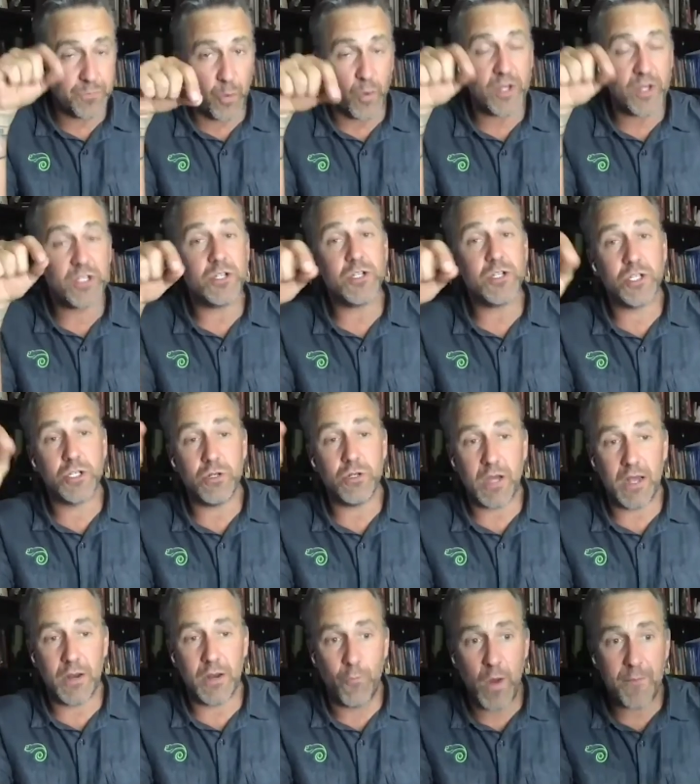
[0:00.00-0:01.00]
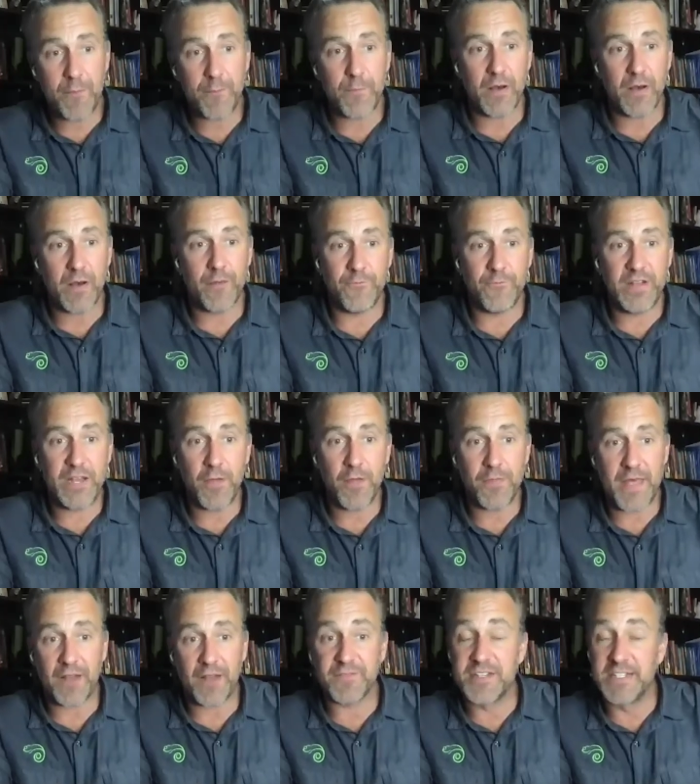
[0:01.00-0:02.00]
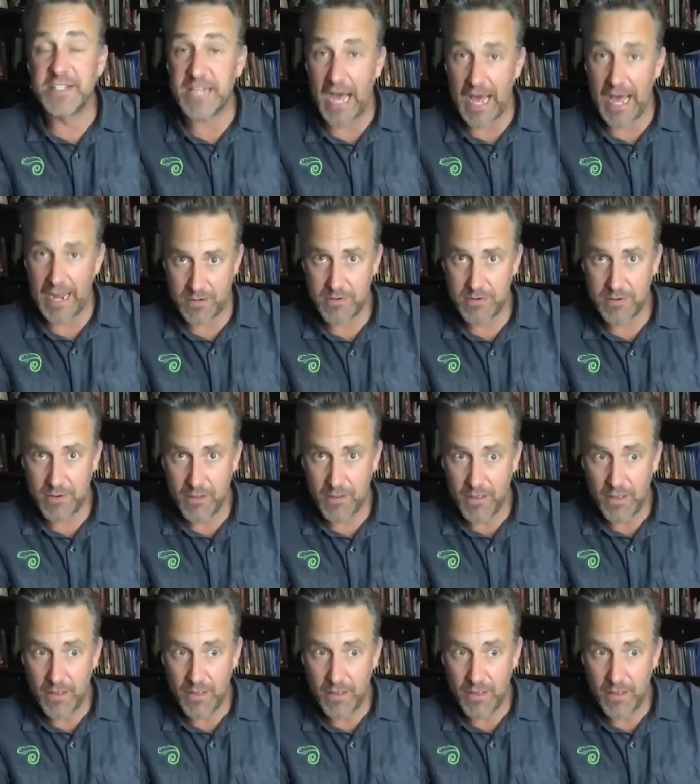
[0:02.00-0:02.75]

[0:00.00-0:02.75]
point you to a web a video that I've done,